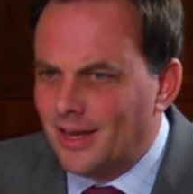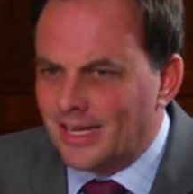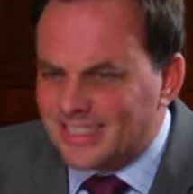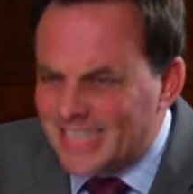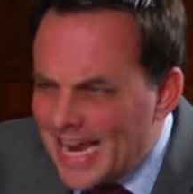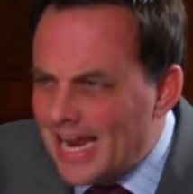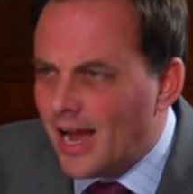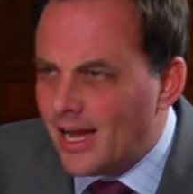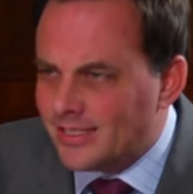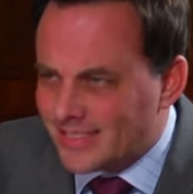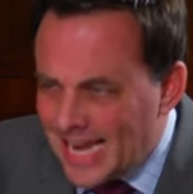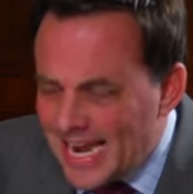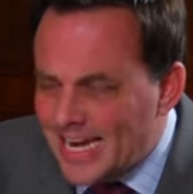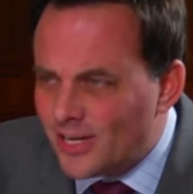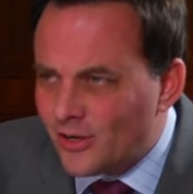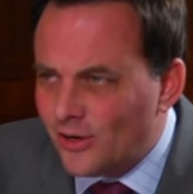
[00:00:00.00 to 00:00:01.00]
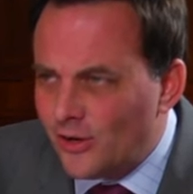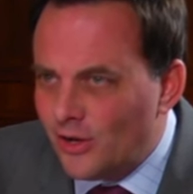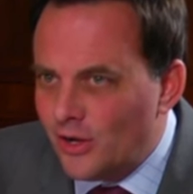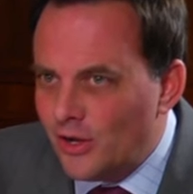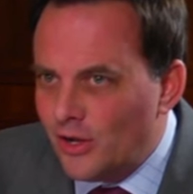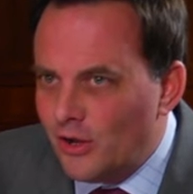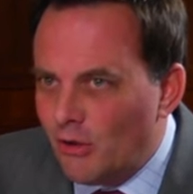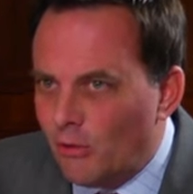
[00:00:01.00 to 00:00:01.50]
a taker
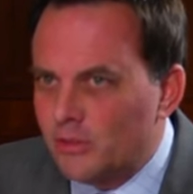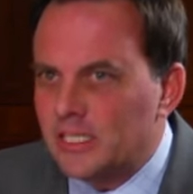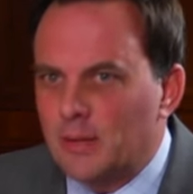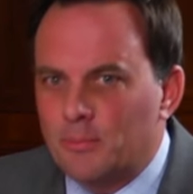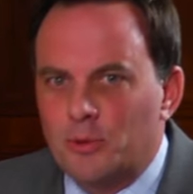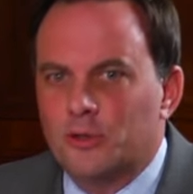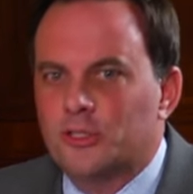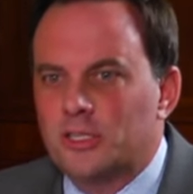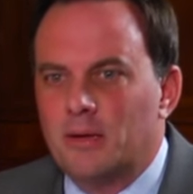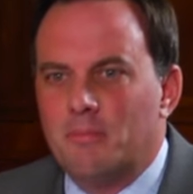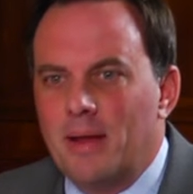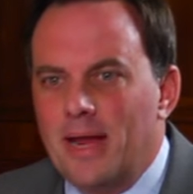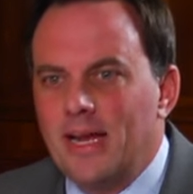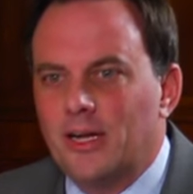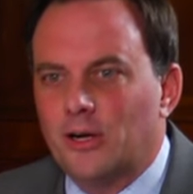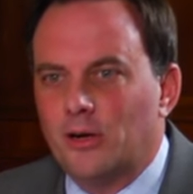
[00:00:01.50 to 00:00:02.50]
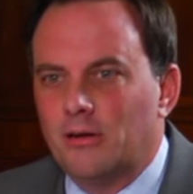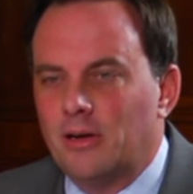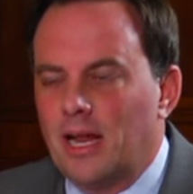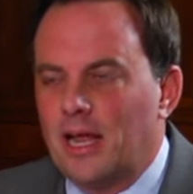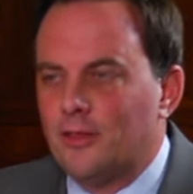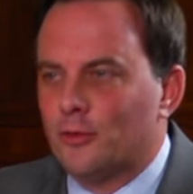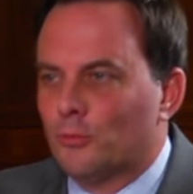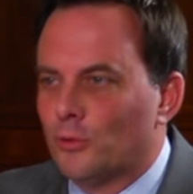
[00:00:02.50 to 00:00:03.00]
Or is that person a maker
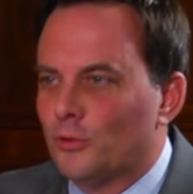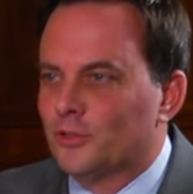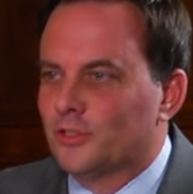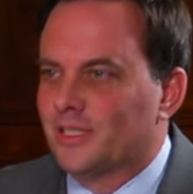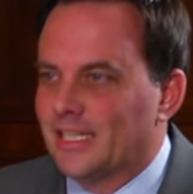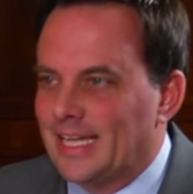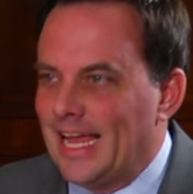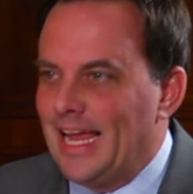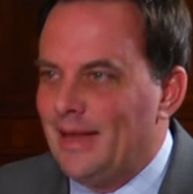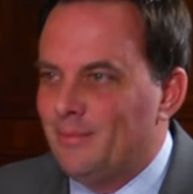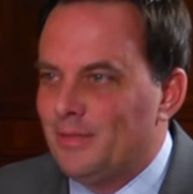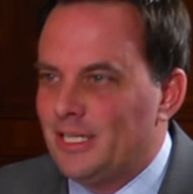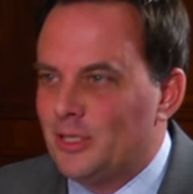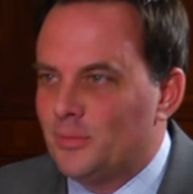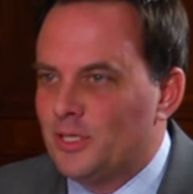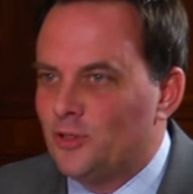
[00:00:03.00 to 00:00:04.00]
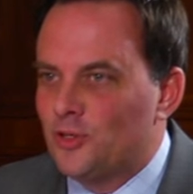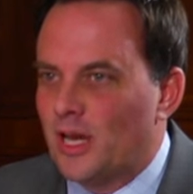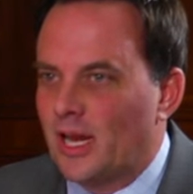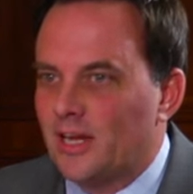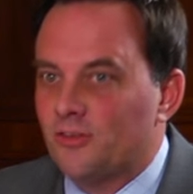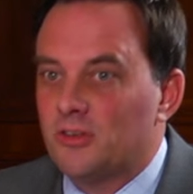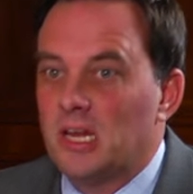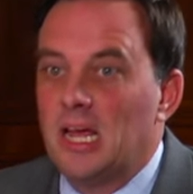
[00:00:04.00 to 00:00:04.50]
and the rules of the game need to be
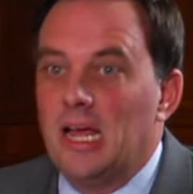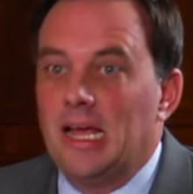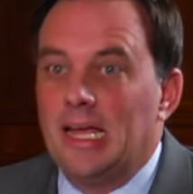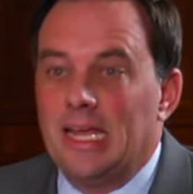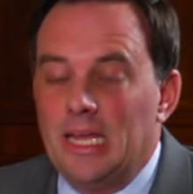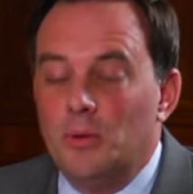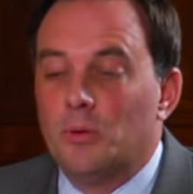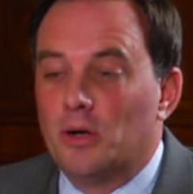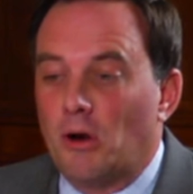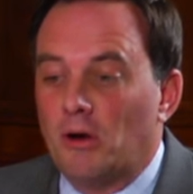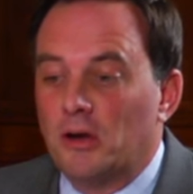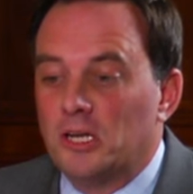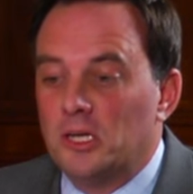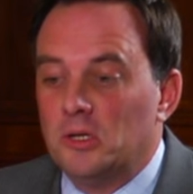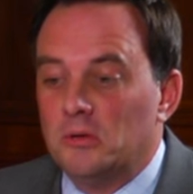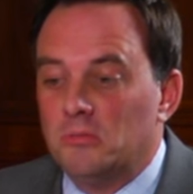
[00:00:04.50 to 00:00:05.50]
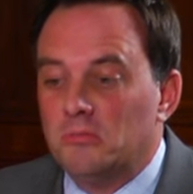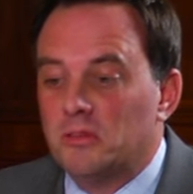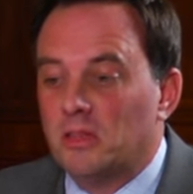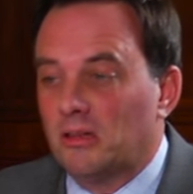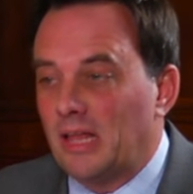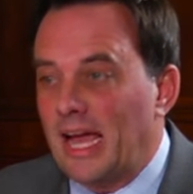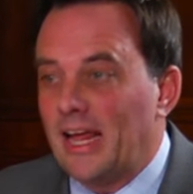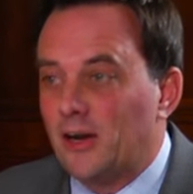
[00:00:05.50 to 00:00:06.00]
changed? He would argue
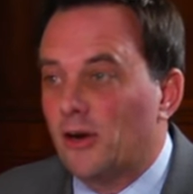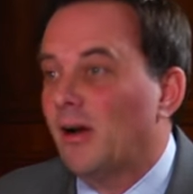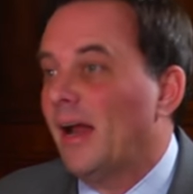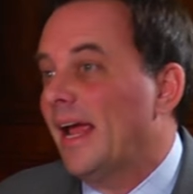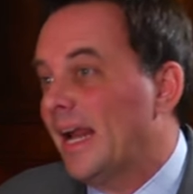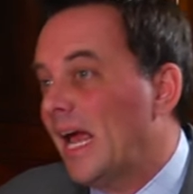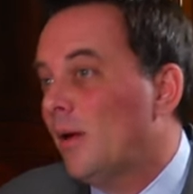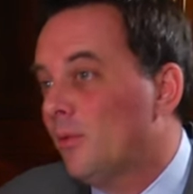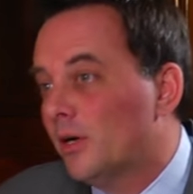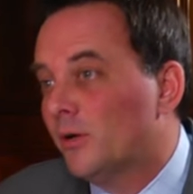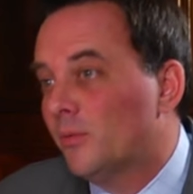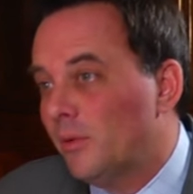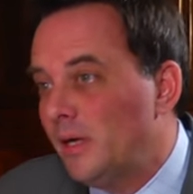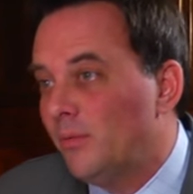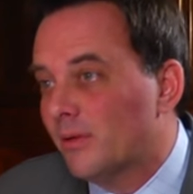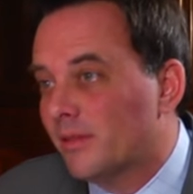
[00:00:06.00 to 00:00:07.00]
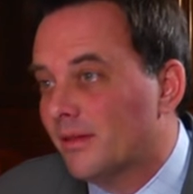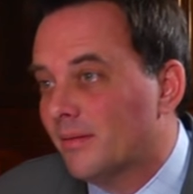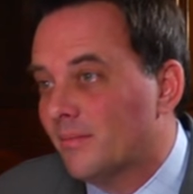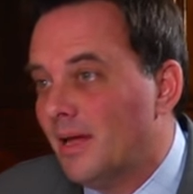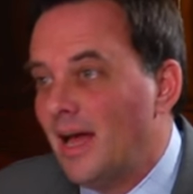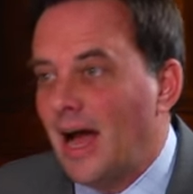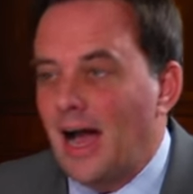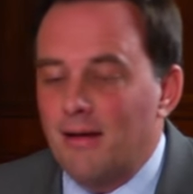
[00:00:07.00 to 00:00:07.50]
the latter, and I would agree with him.
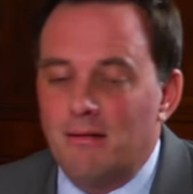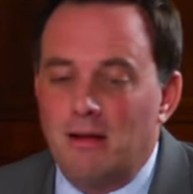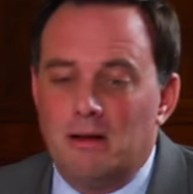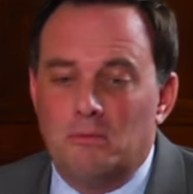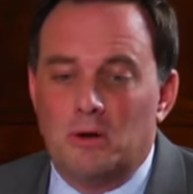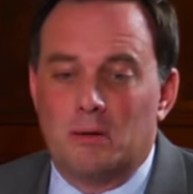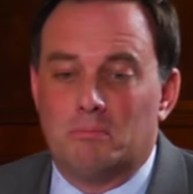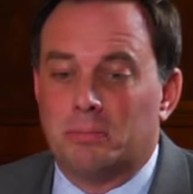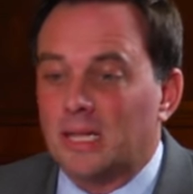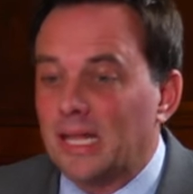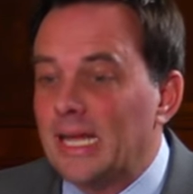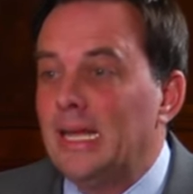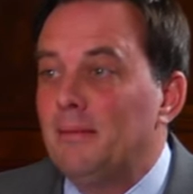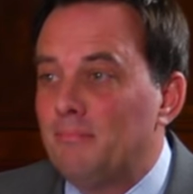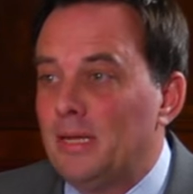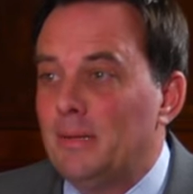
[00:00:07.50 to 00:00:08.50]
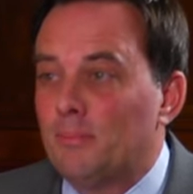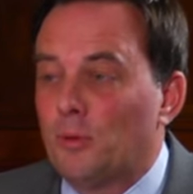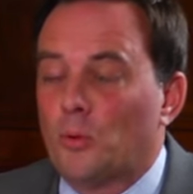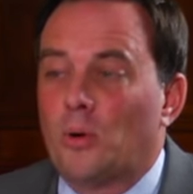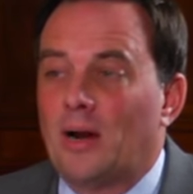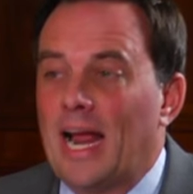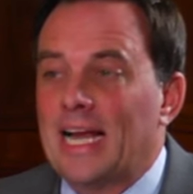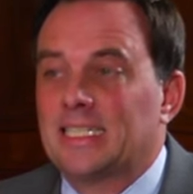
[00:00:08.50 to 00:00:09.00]
Mm. I don't want to blame people
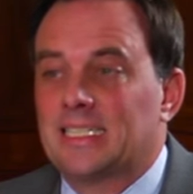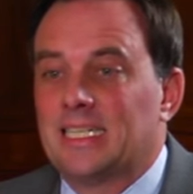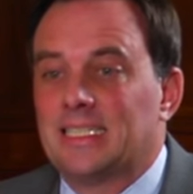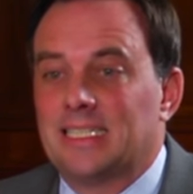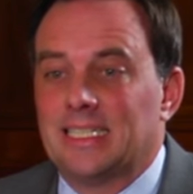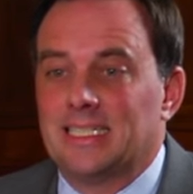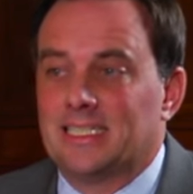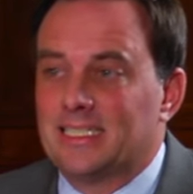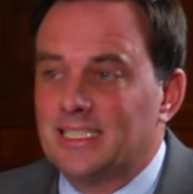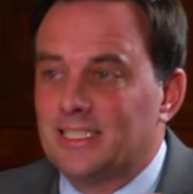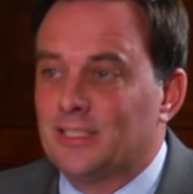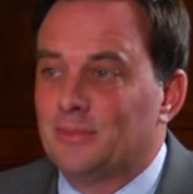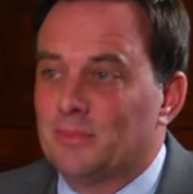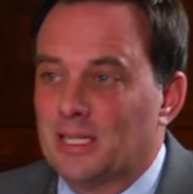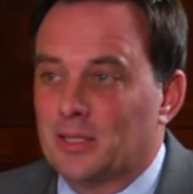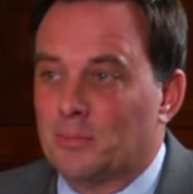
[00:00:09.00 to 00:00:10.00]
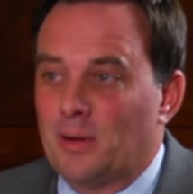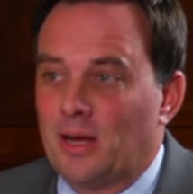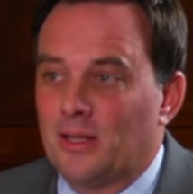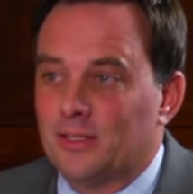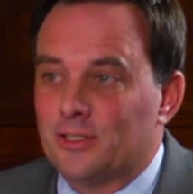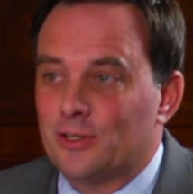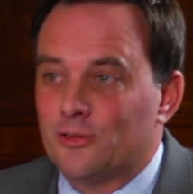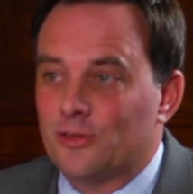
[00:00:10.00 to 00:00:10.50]
who are accessing a system that the
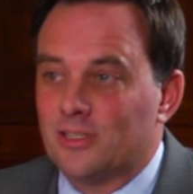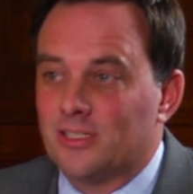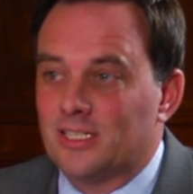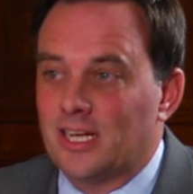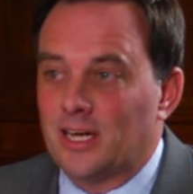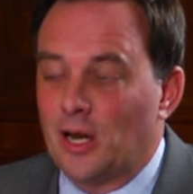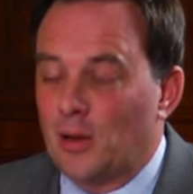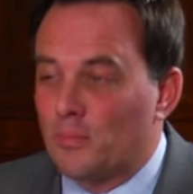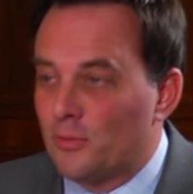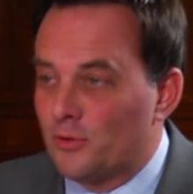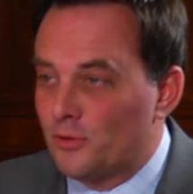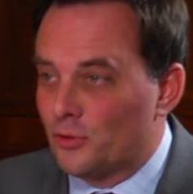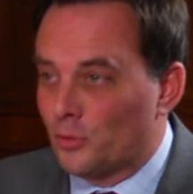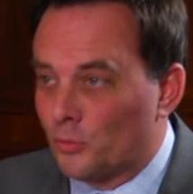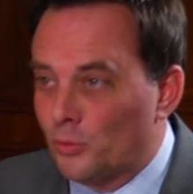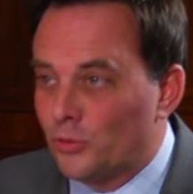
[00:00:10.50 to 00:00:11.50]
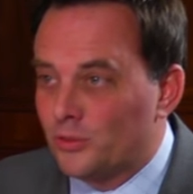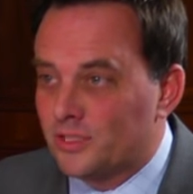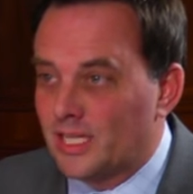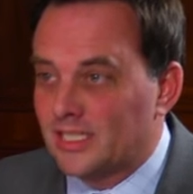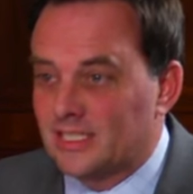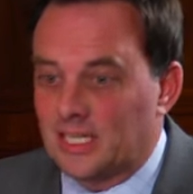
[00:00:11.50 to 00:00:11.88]
politicians set up under the rules they